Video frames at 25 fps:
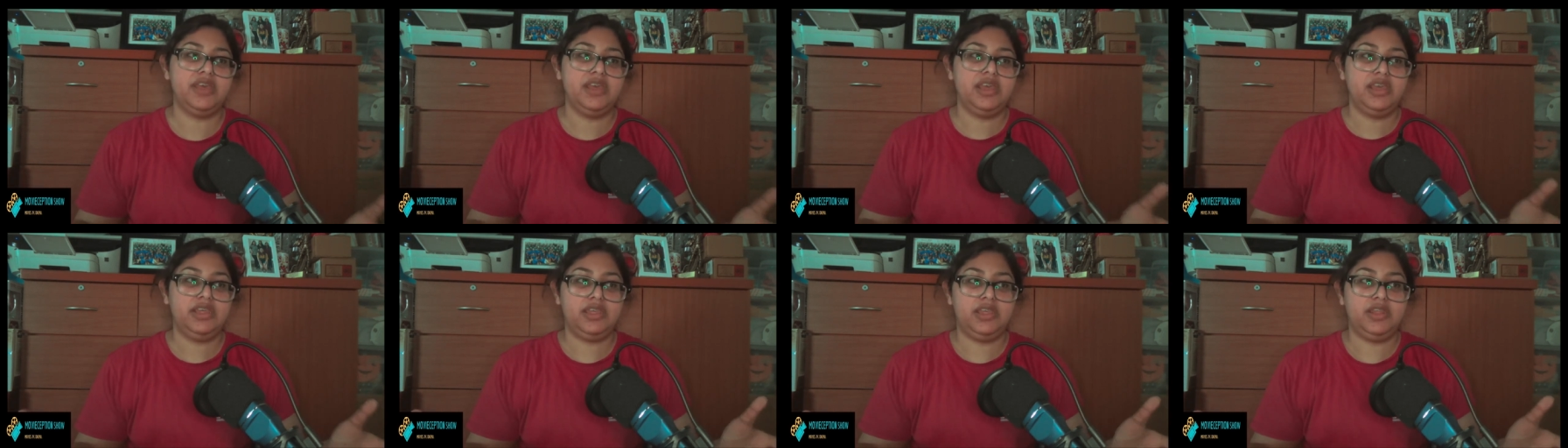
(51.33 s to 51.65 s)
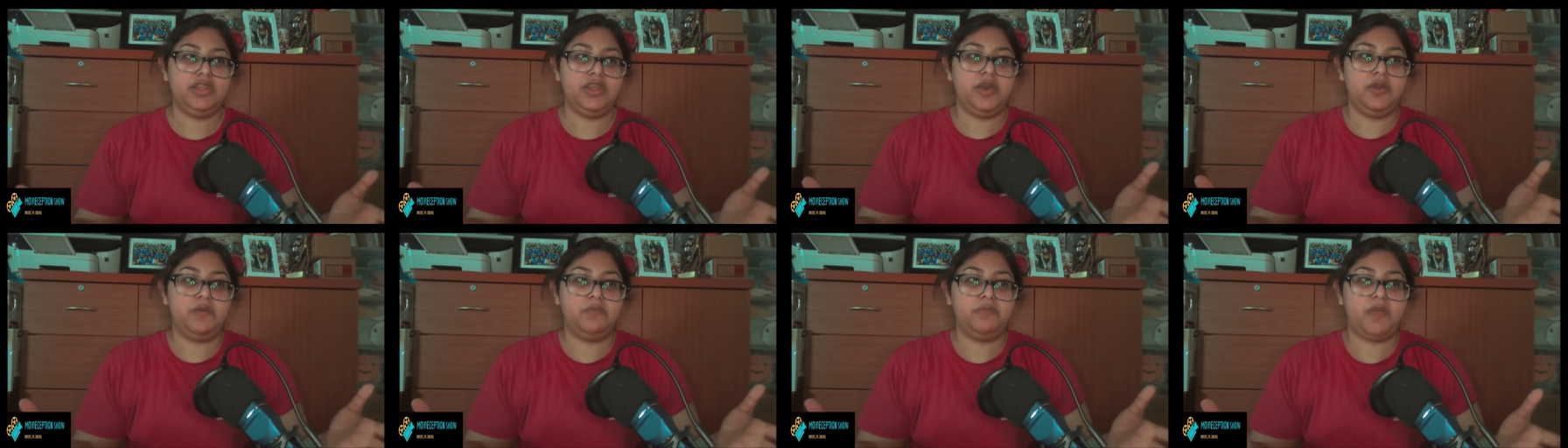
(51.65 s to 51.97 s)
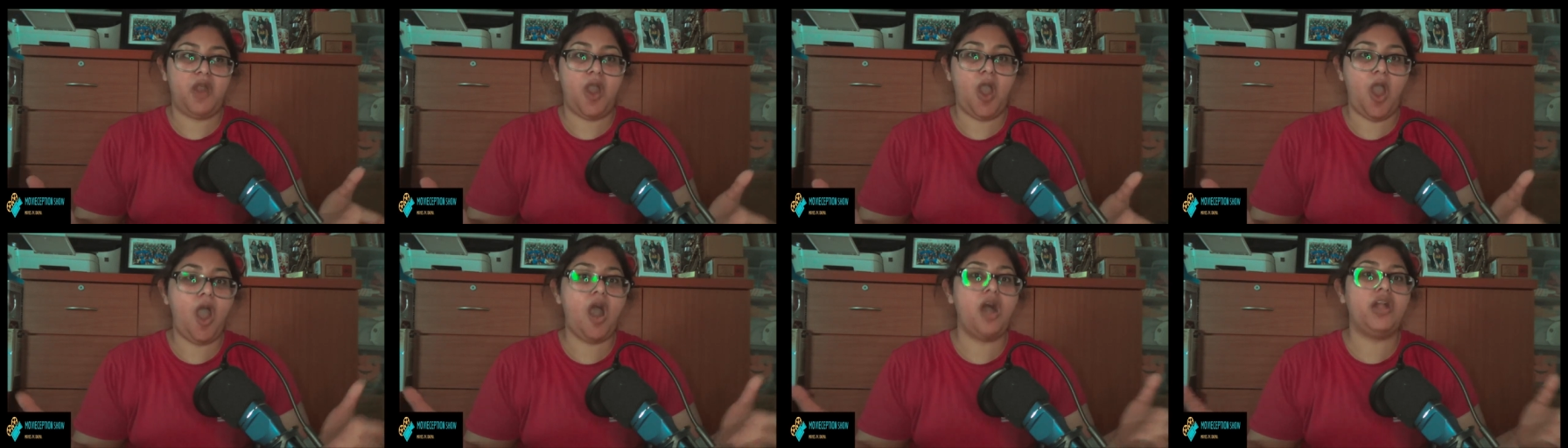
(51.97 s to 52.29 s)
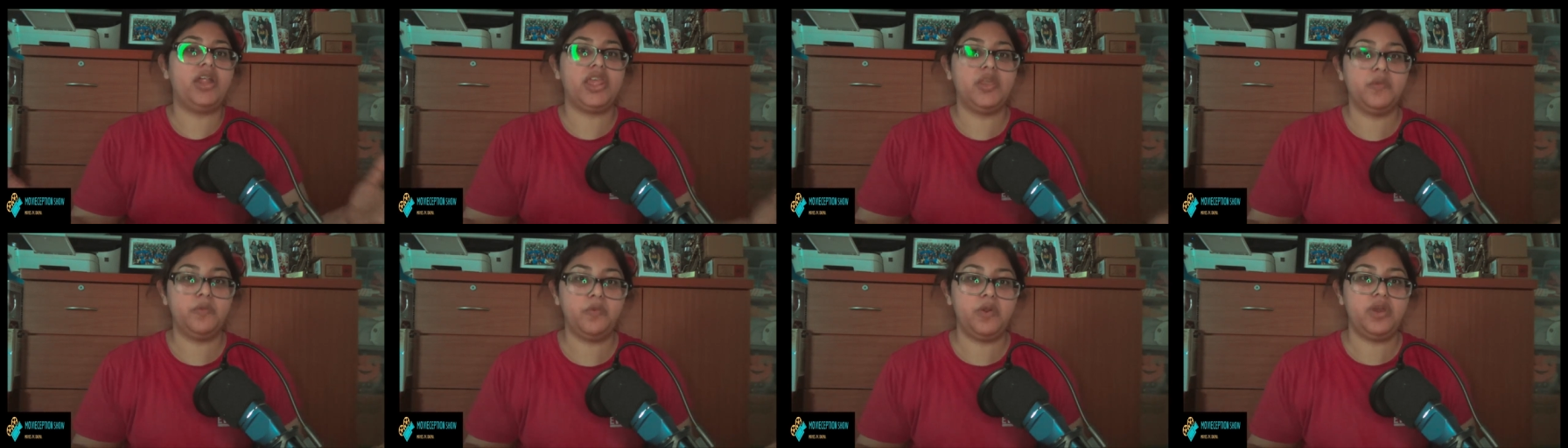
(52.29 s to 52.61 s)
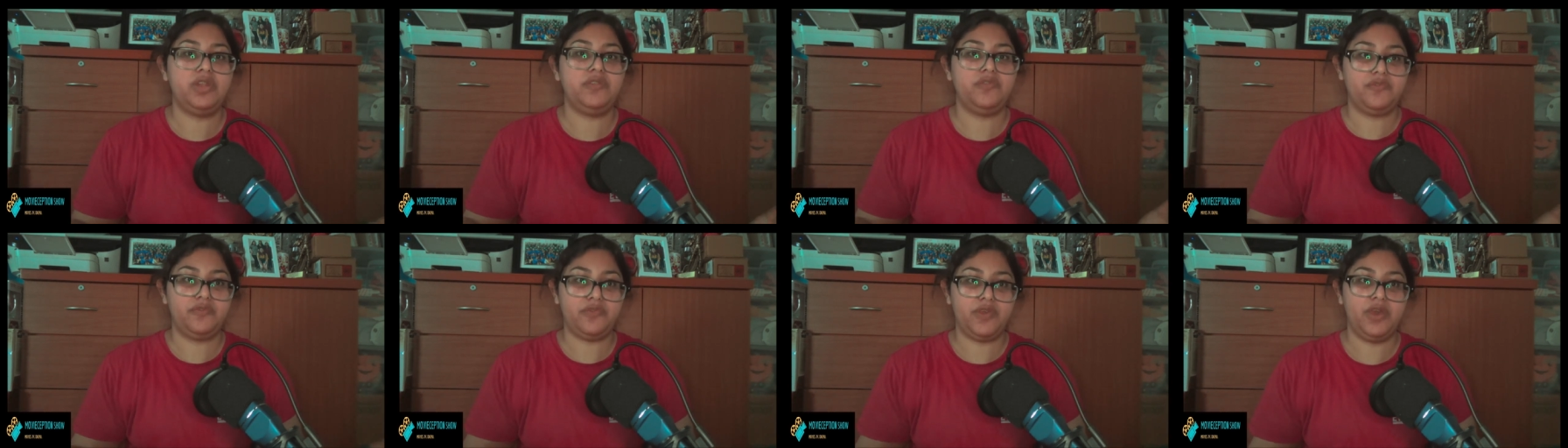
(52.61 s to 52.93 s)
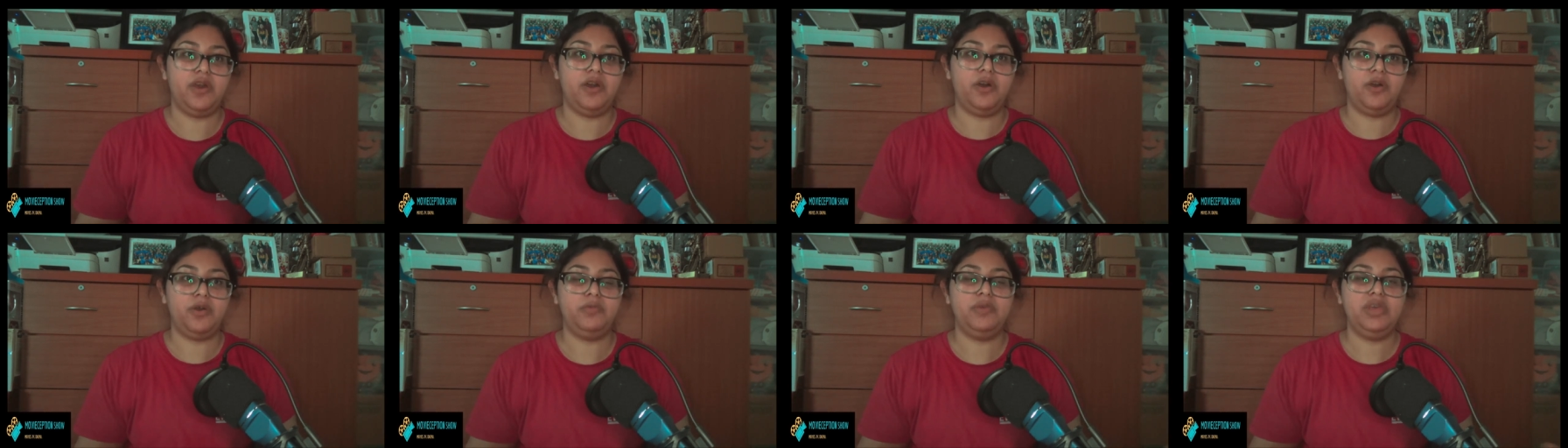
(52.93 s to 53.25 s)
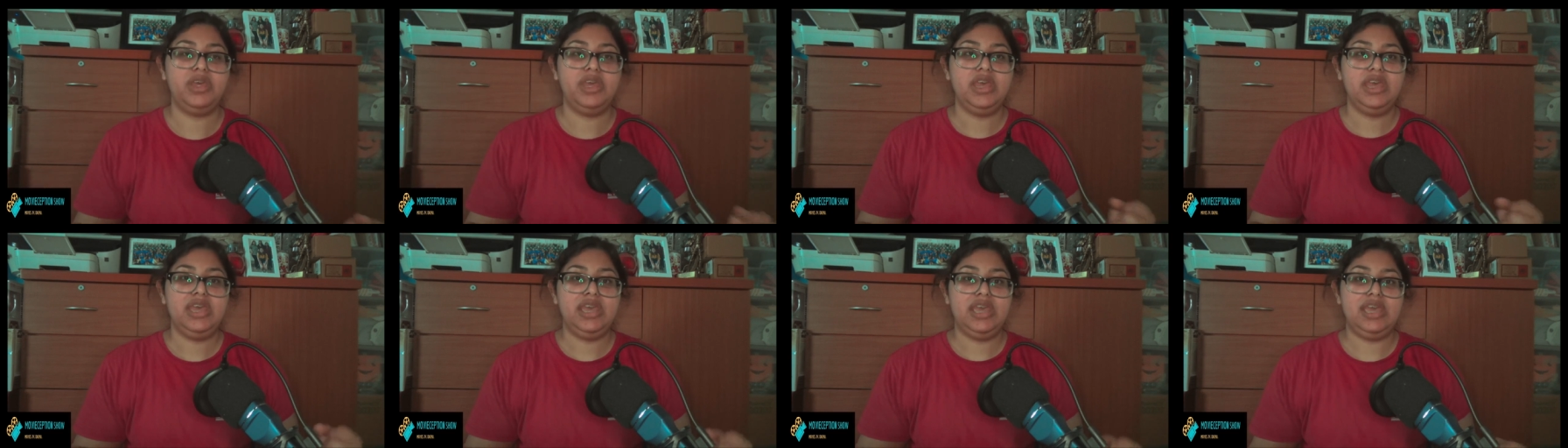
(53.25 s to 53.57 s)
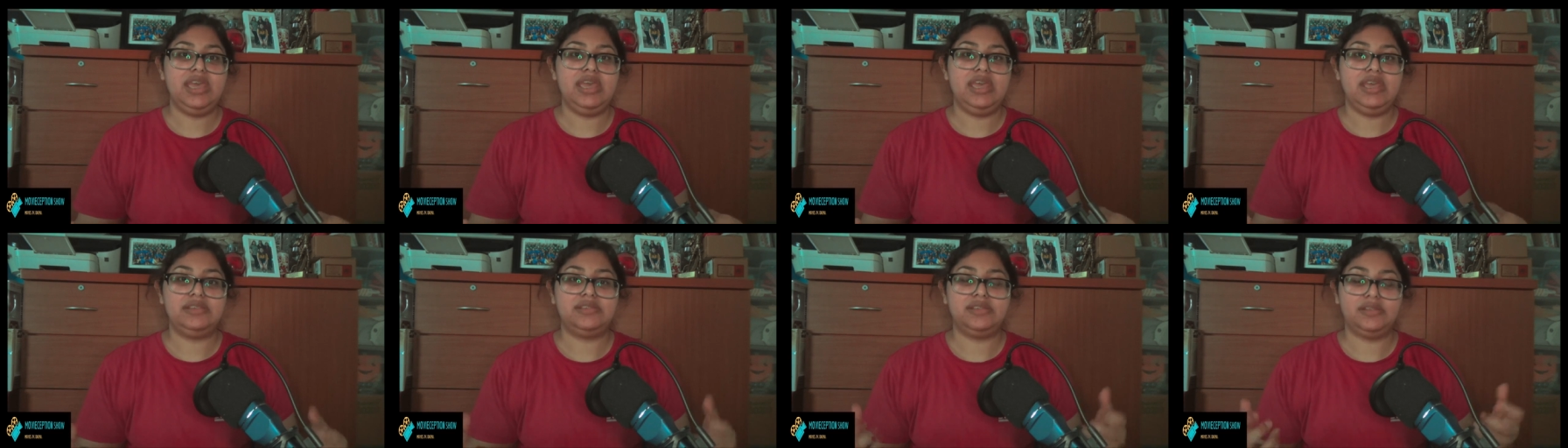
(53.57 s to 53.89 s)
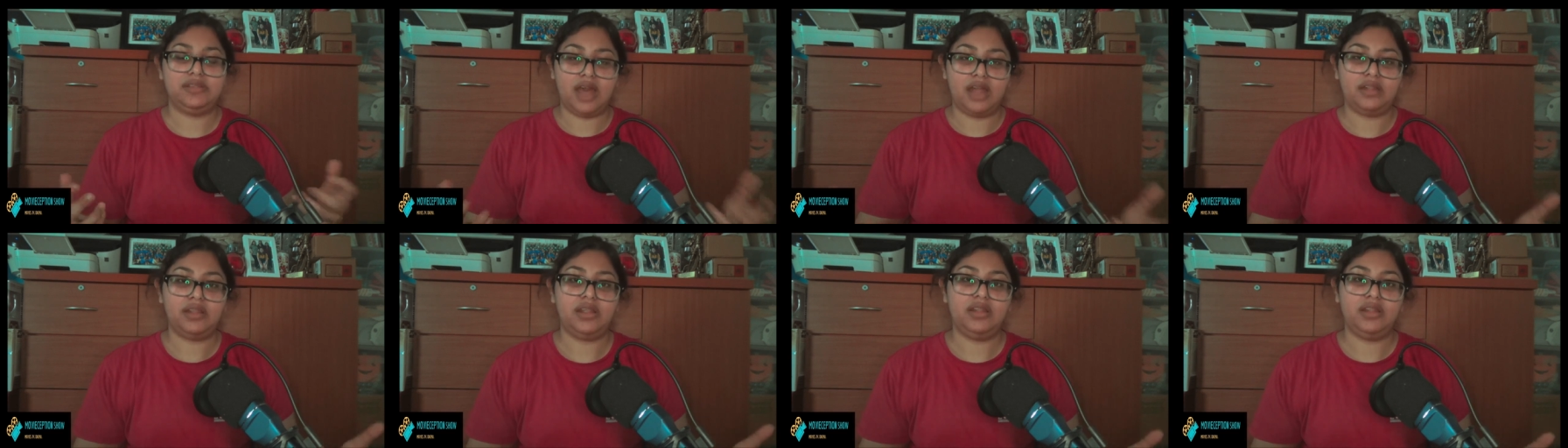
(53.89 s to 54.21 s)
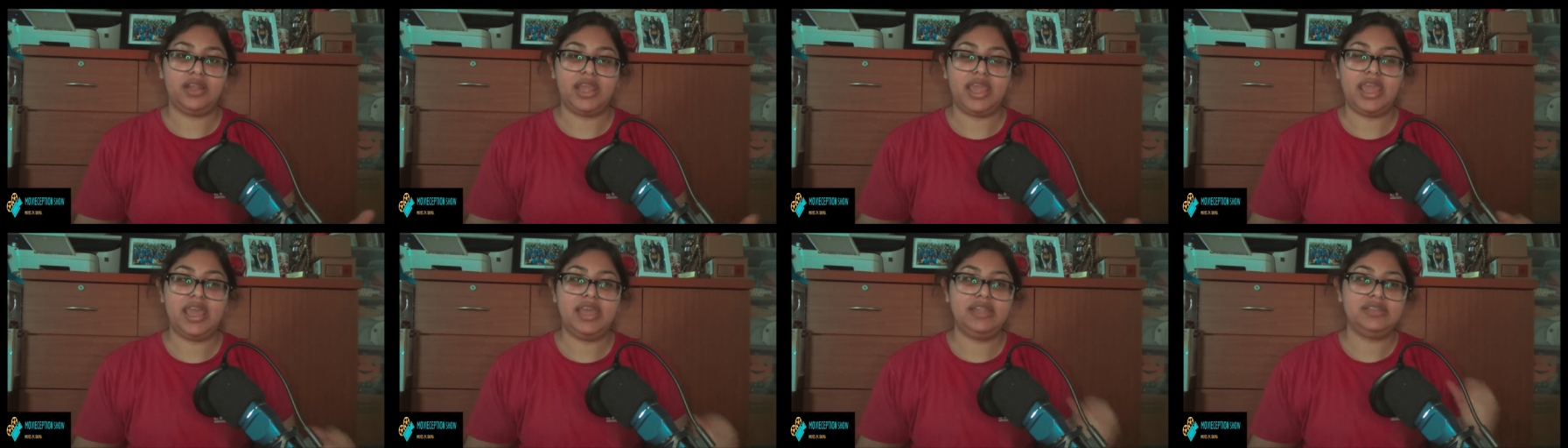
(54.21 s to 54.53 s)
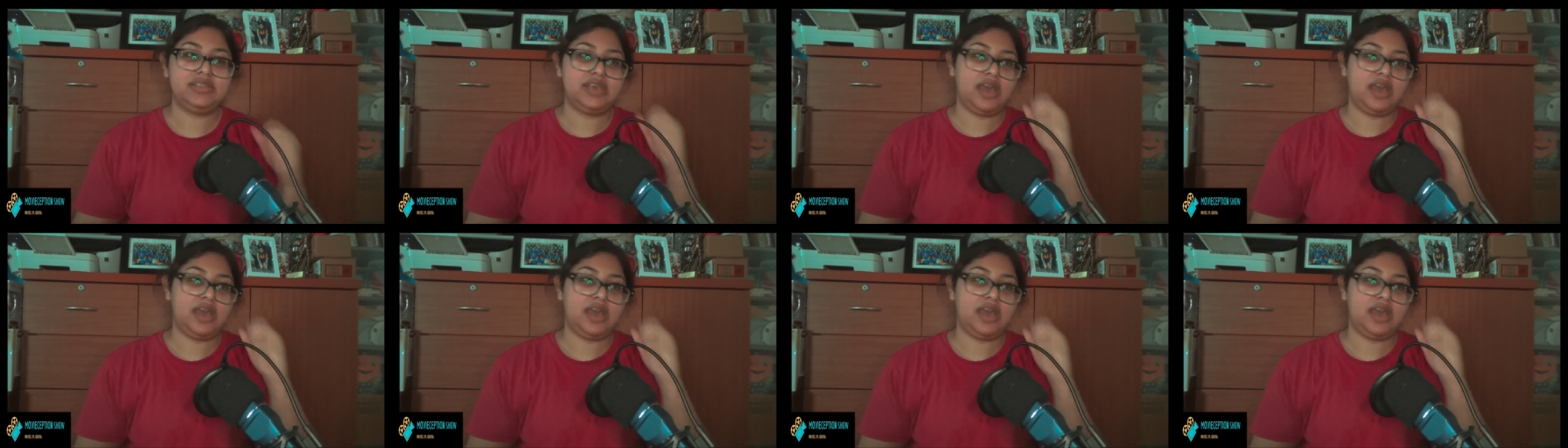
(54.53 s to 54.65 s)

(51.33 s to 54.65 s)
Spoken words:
you know, Hollywood film is La La Land.